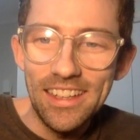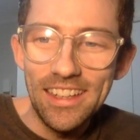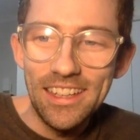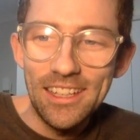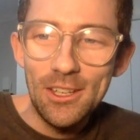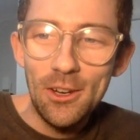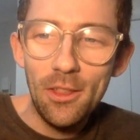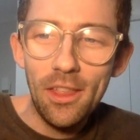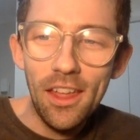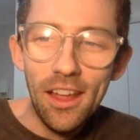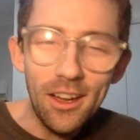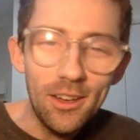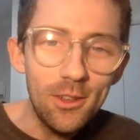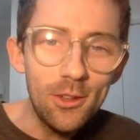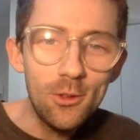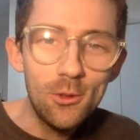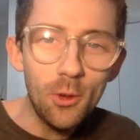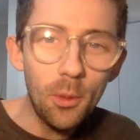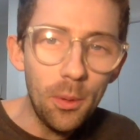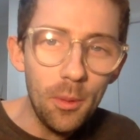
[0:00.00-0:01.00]
they are
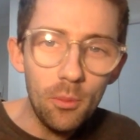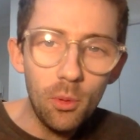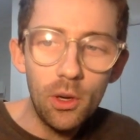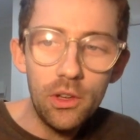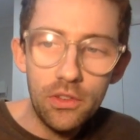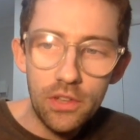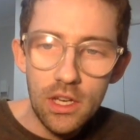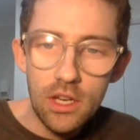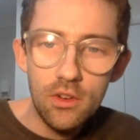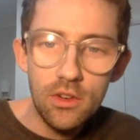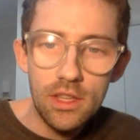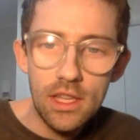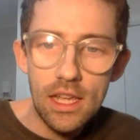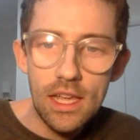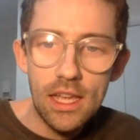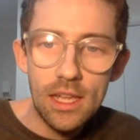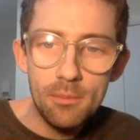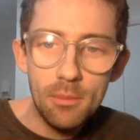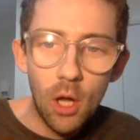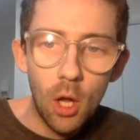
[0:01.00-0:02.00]
just dropping points here and there.
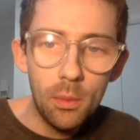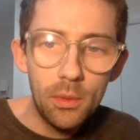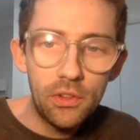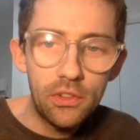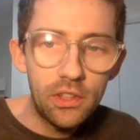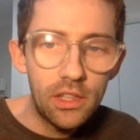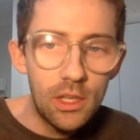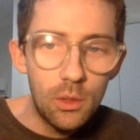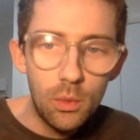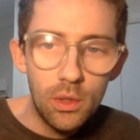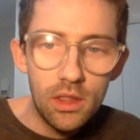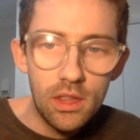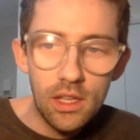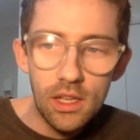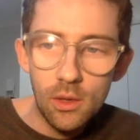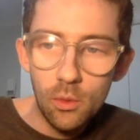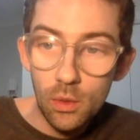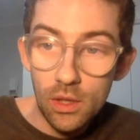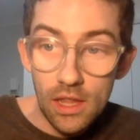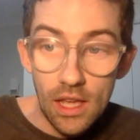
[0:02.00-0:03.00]
And Melbourne City with
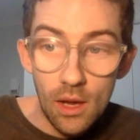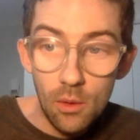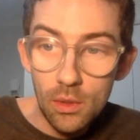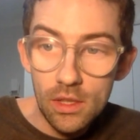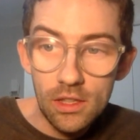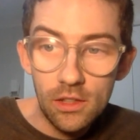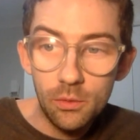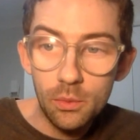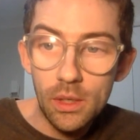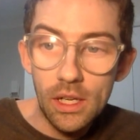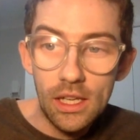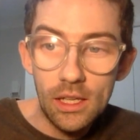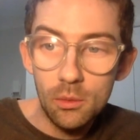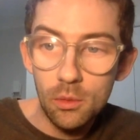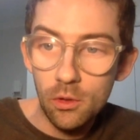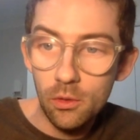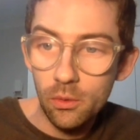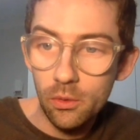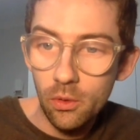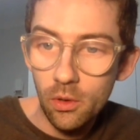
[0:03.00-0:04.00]
their win this weekend,
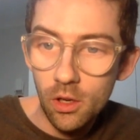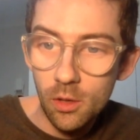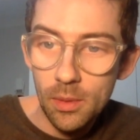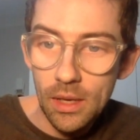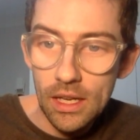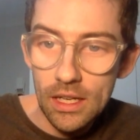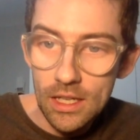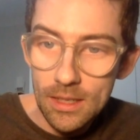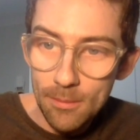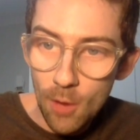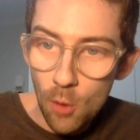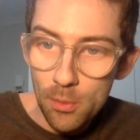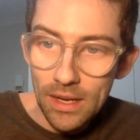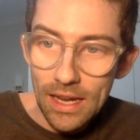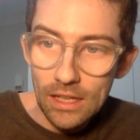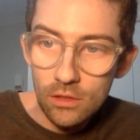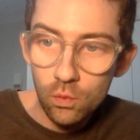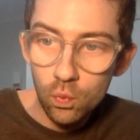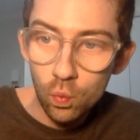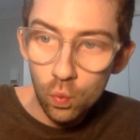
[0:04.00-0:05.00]
which we'll talk about in a moment
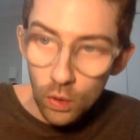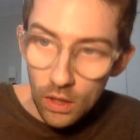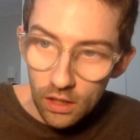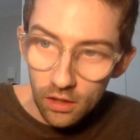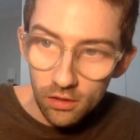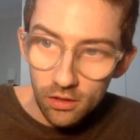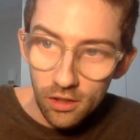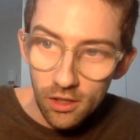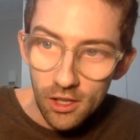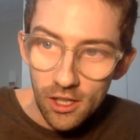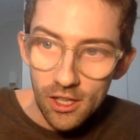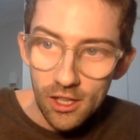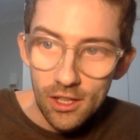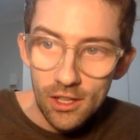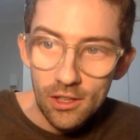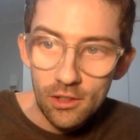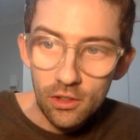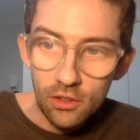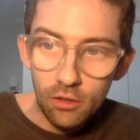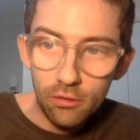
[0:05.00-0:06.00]
as well,
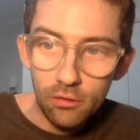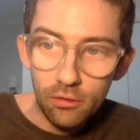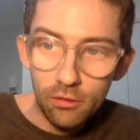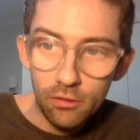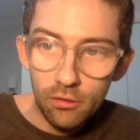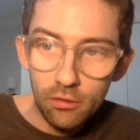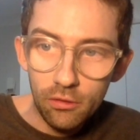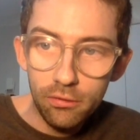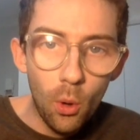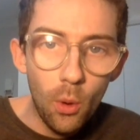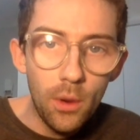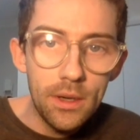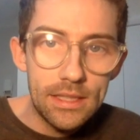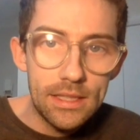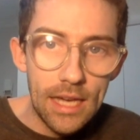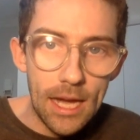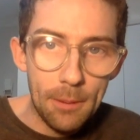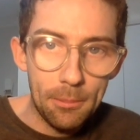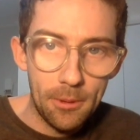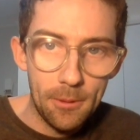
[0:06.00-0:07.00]
just a 4-point
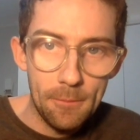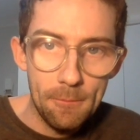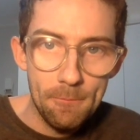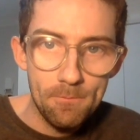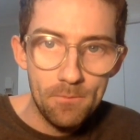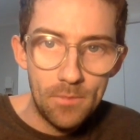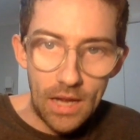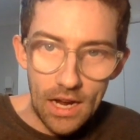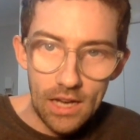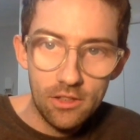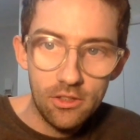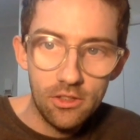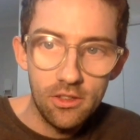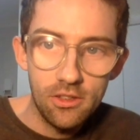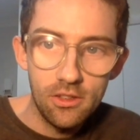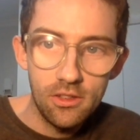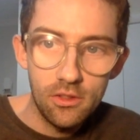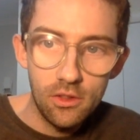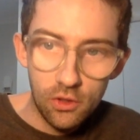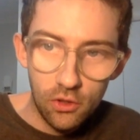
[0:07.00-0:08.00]
gap at
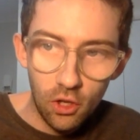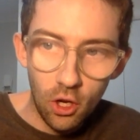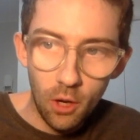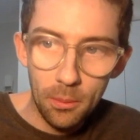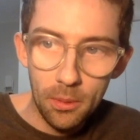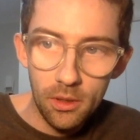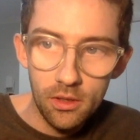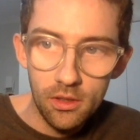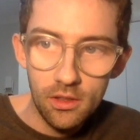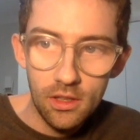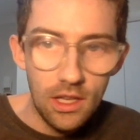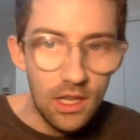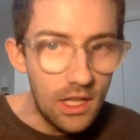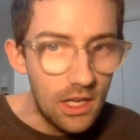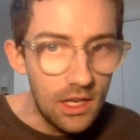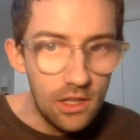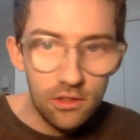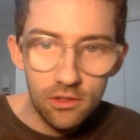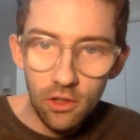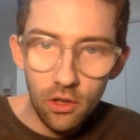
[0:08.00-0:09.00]
the top. It
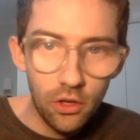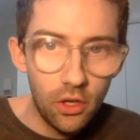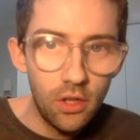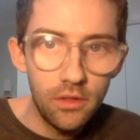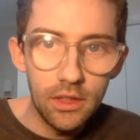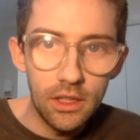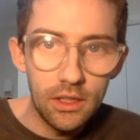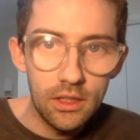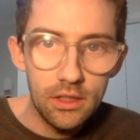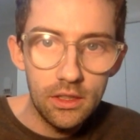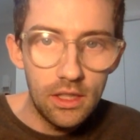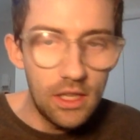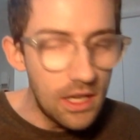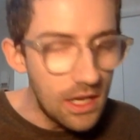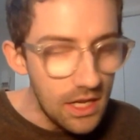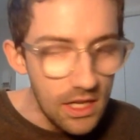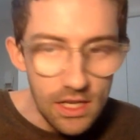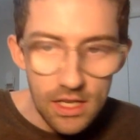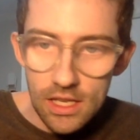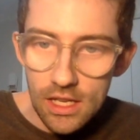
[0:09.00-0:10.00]
is not over.
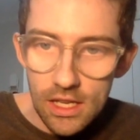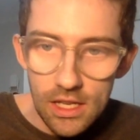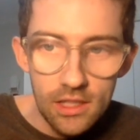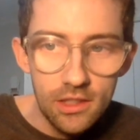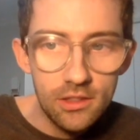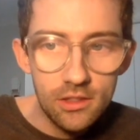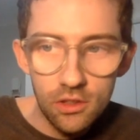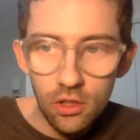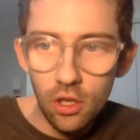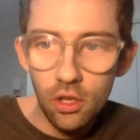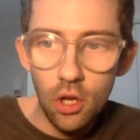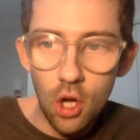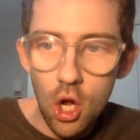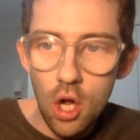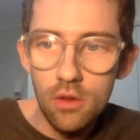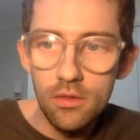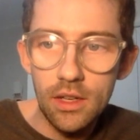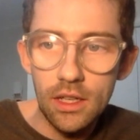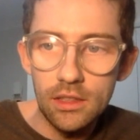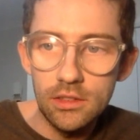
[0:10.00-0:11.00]
It is not
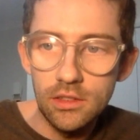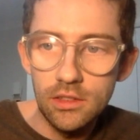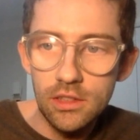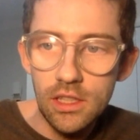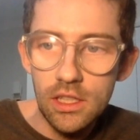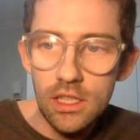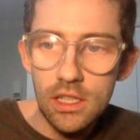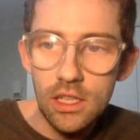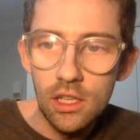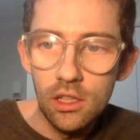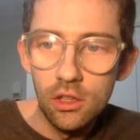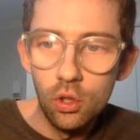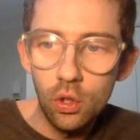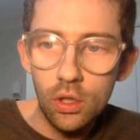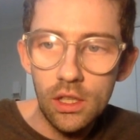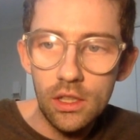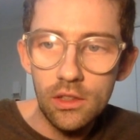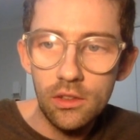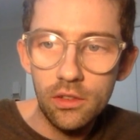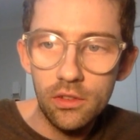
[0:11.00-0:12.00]
over. City
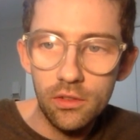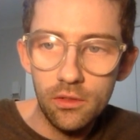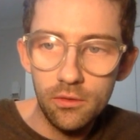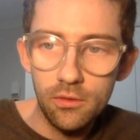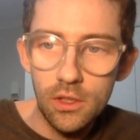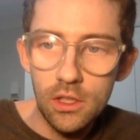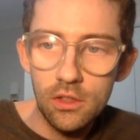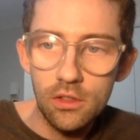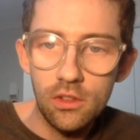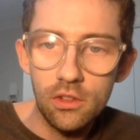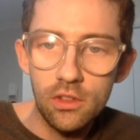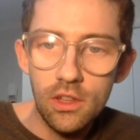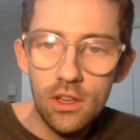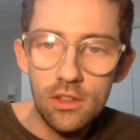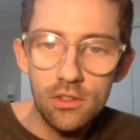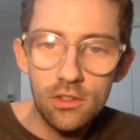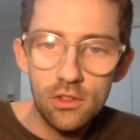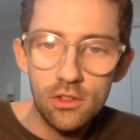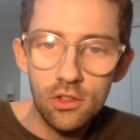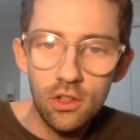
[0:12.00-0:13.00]
looking to finish the
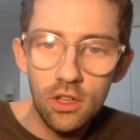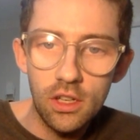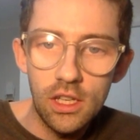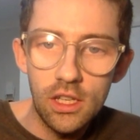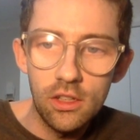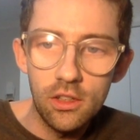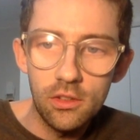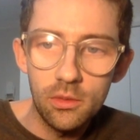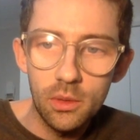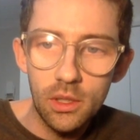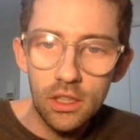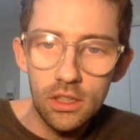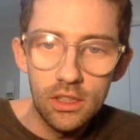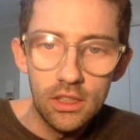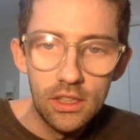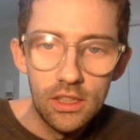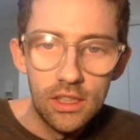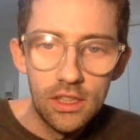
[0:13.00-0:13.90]
season strong here as well.